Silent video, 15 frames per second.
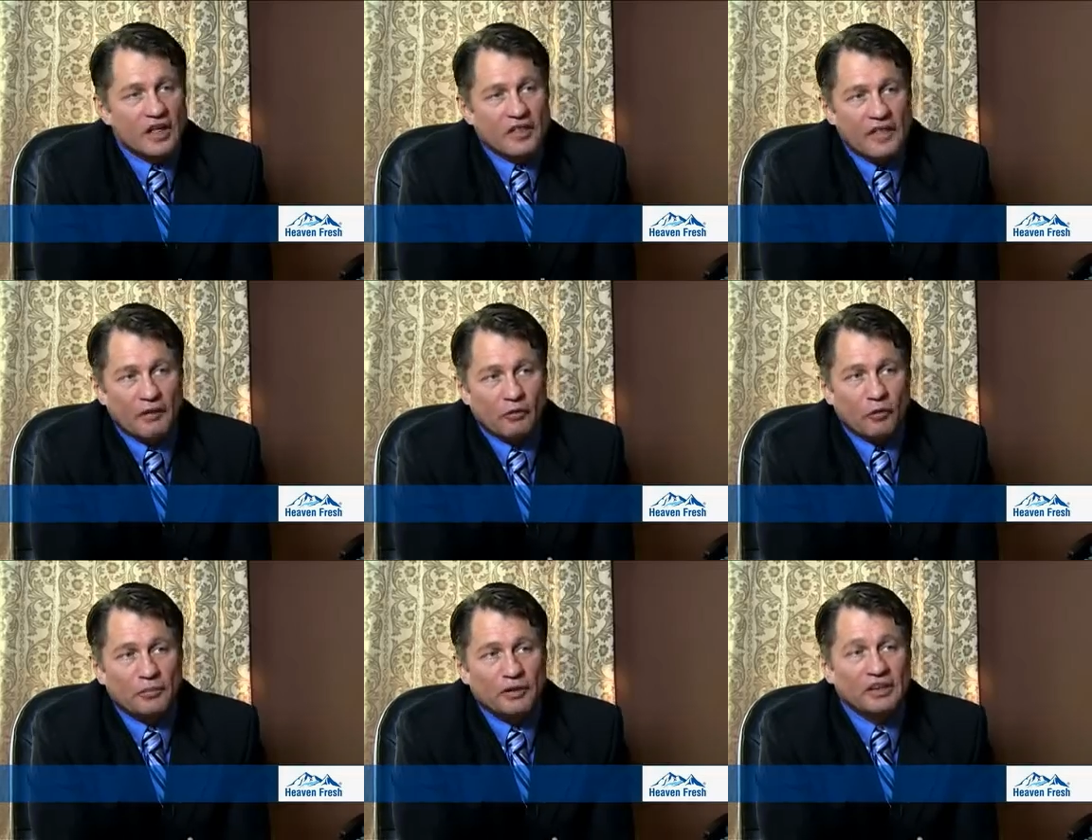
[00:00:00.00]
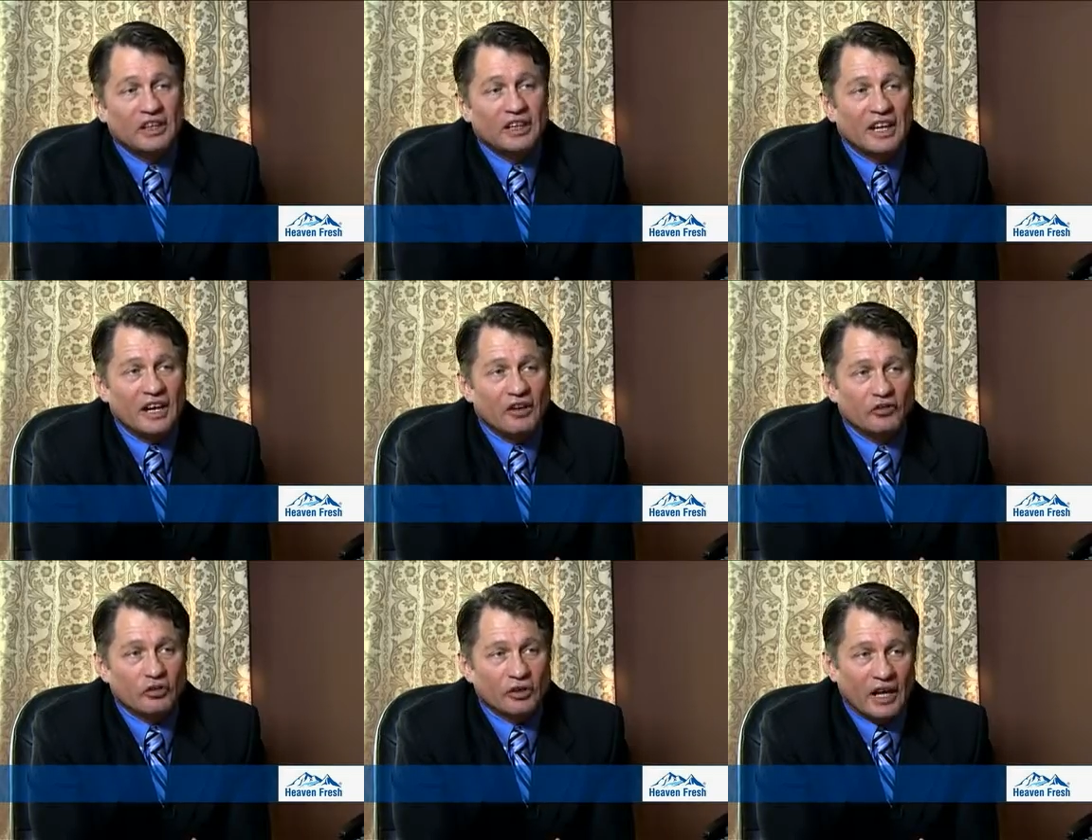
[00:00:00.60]
They will be
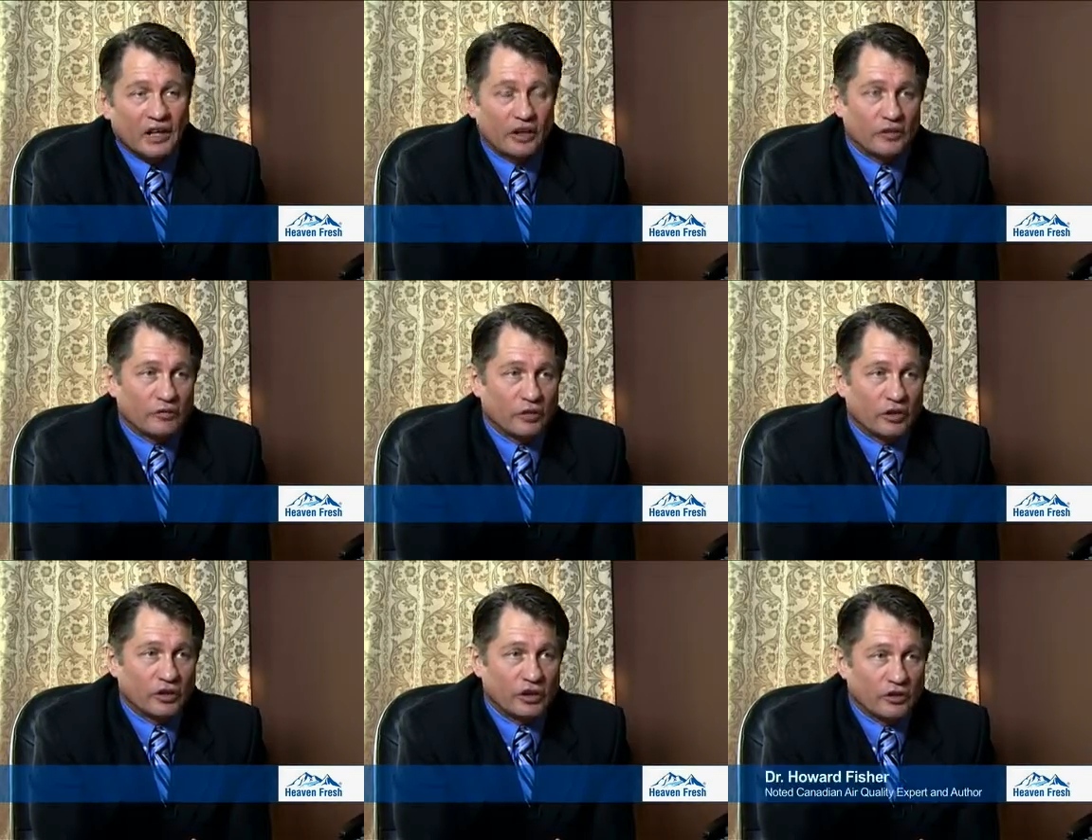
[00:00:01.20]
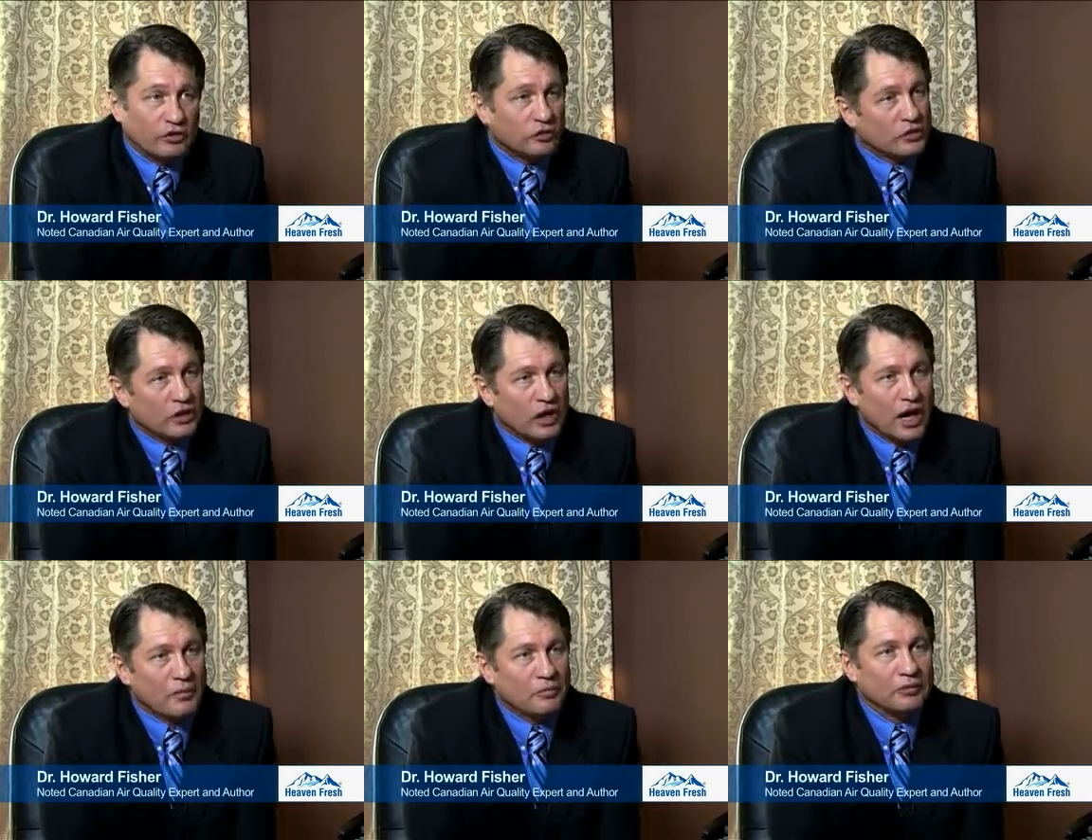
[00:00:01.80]
denatured and converted into
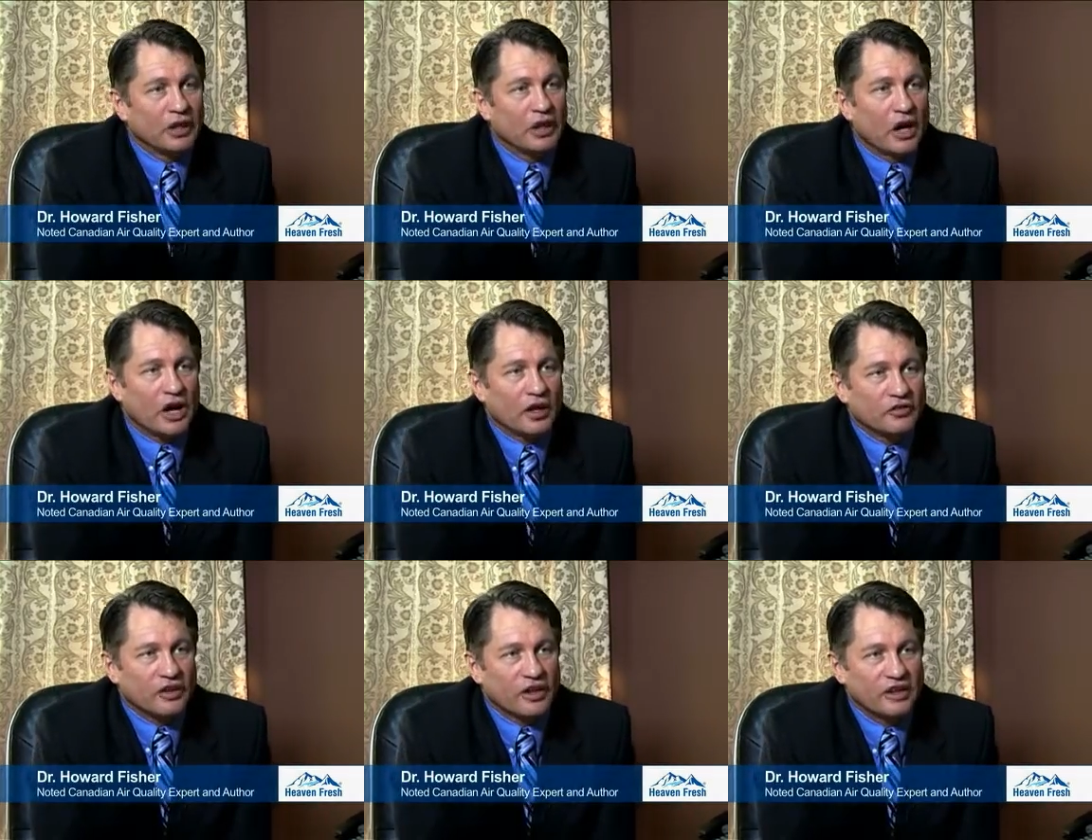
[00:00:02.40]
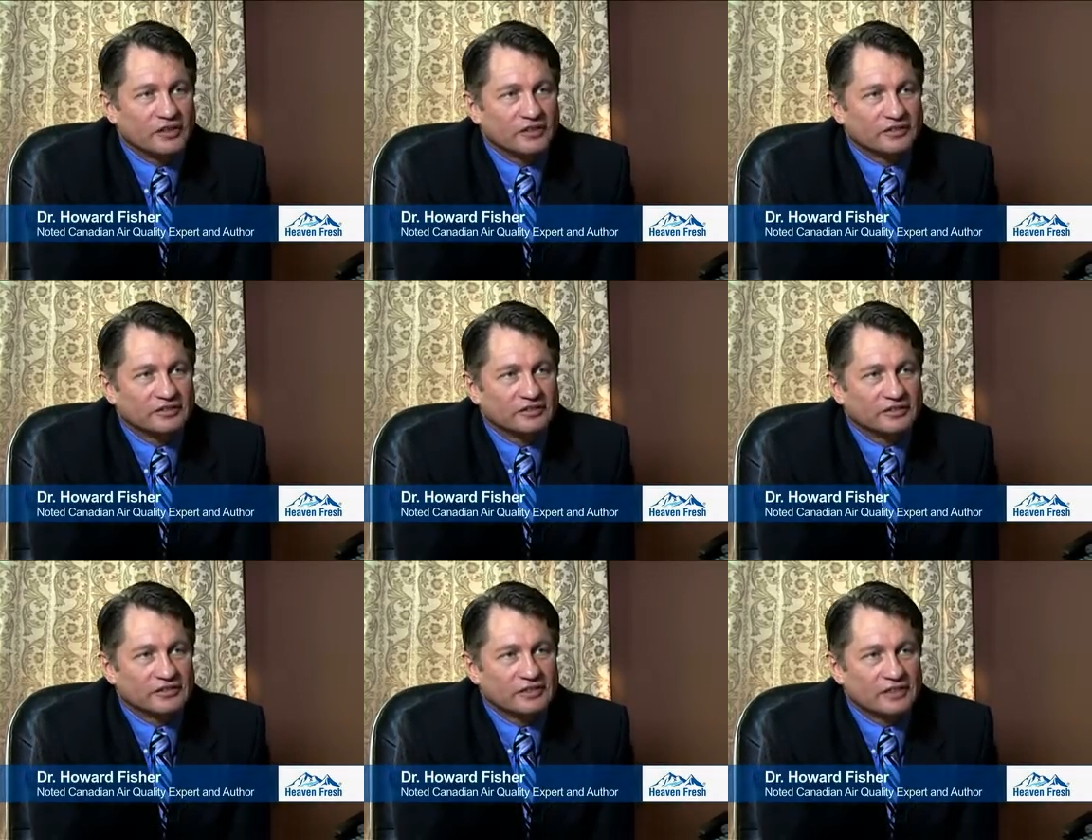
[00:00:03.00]
carbon dioxide
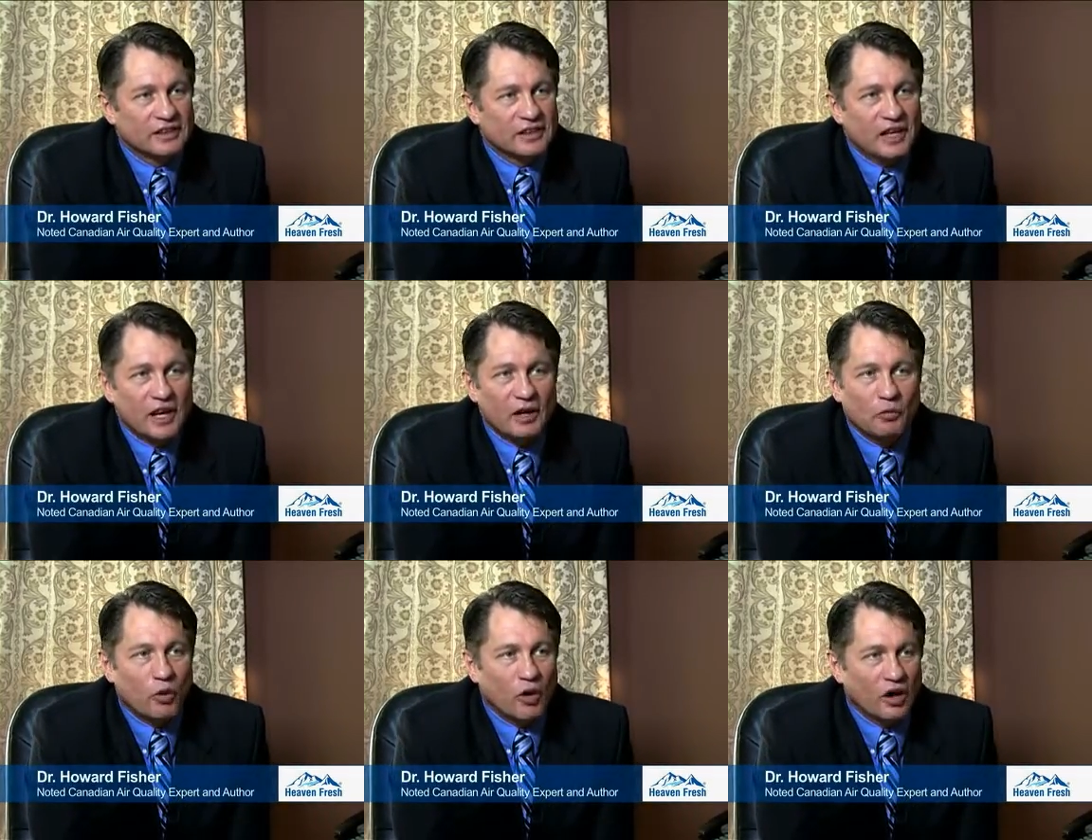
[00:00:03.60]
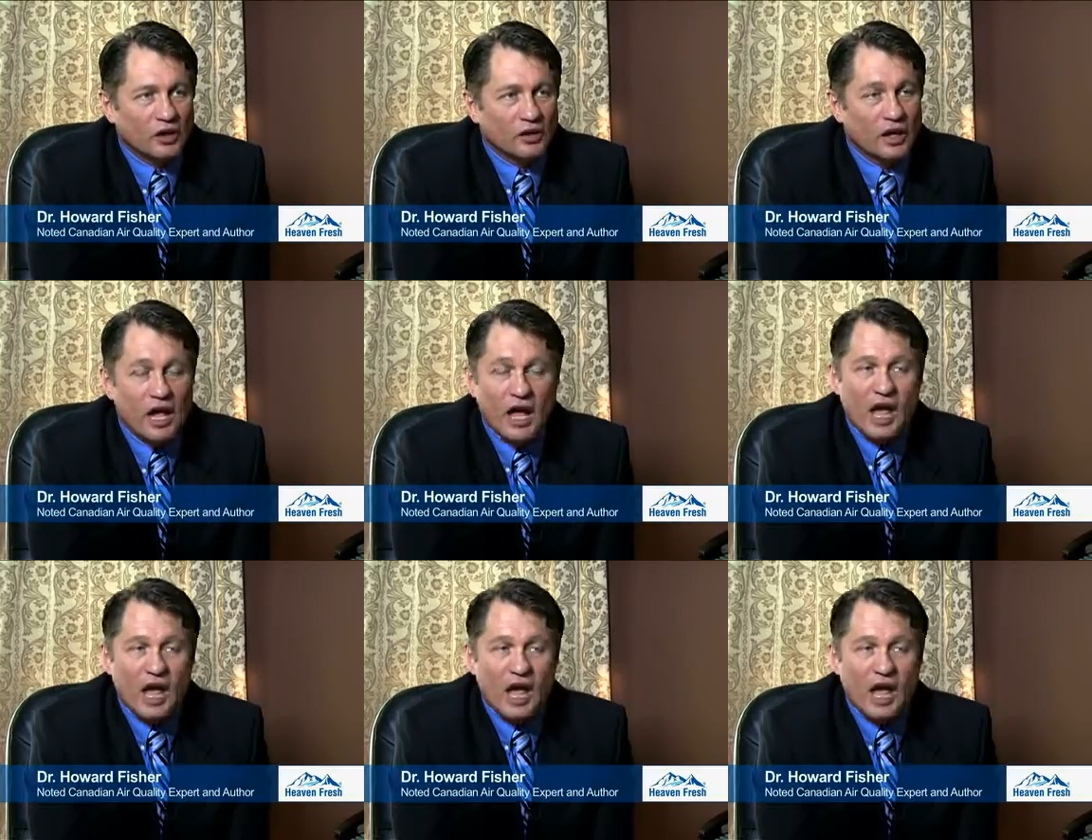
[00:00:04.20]
and water.